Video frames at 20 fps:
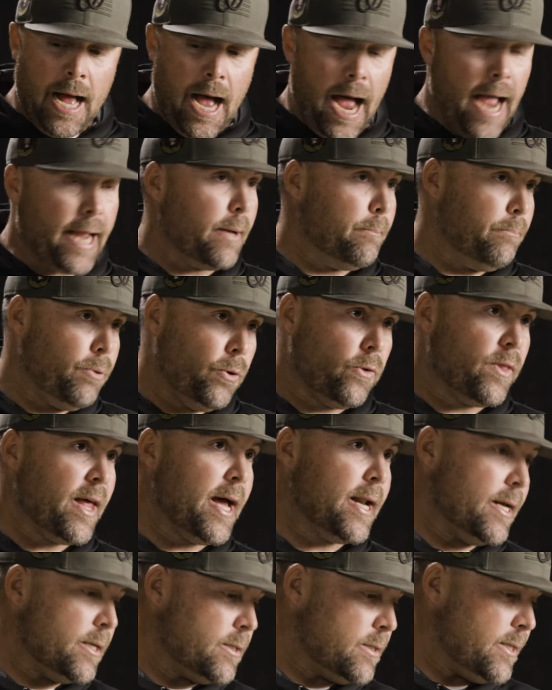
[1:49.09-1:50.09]
I can pull that
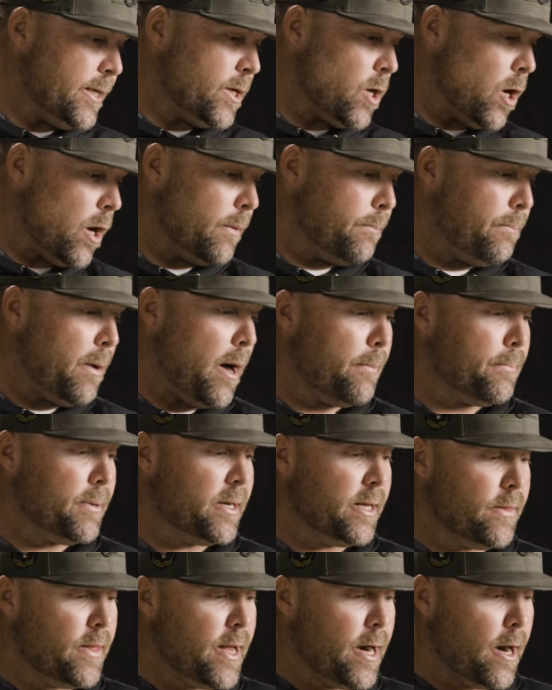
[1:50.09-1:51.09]
SD card, pop it
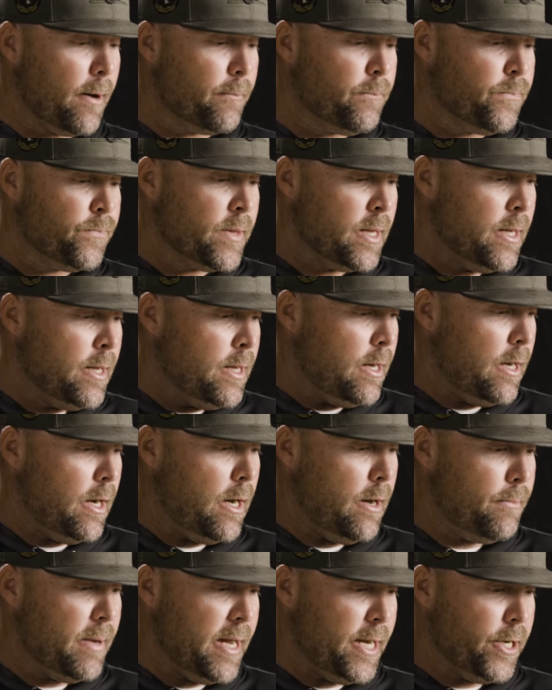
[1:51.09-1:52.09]
in there,
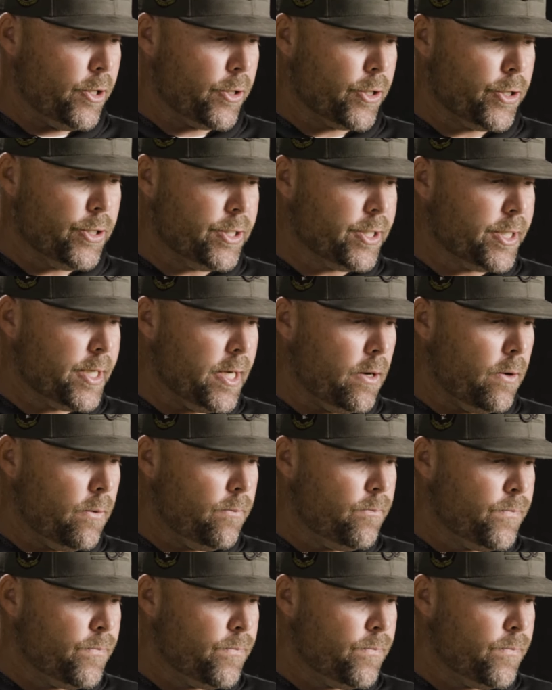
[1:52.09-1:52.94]
and you're good to go.